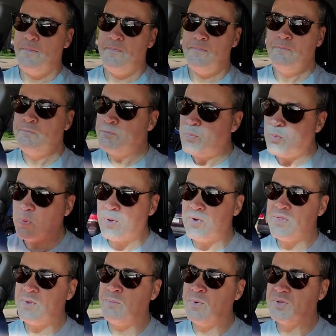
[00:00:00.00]
more
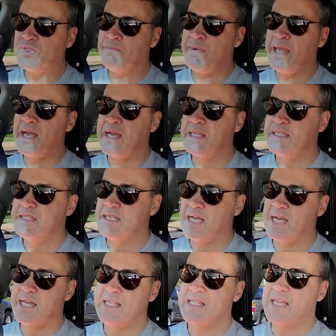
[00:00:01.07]
than what the man
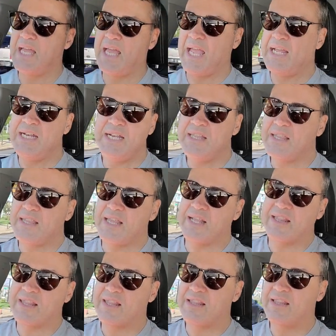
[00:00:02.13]
does. And it's
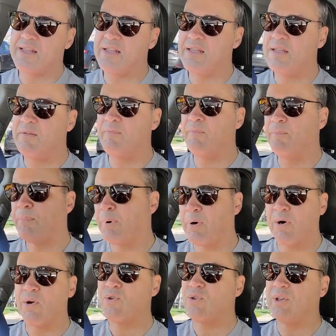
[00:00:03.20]
it's
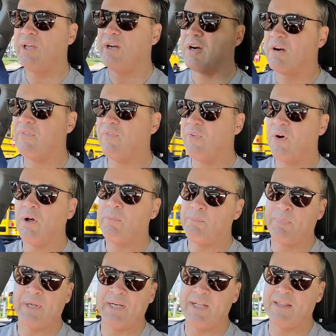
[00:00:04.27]
partially our fault,
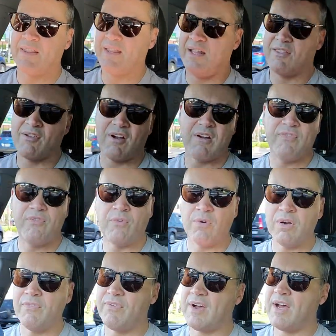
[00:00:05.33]
but it's it's our
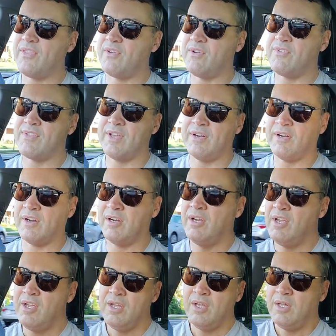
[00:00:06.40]
forefathers and our
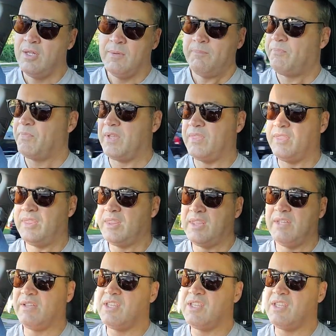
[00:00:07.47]
and the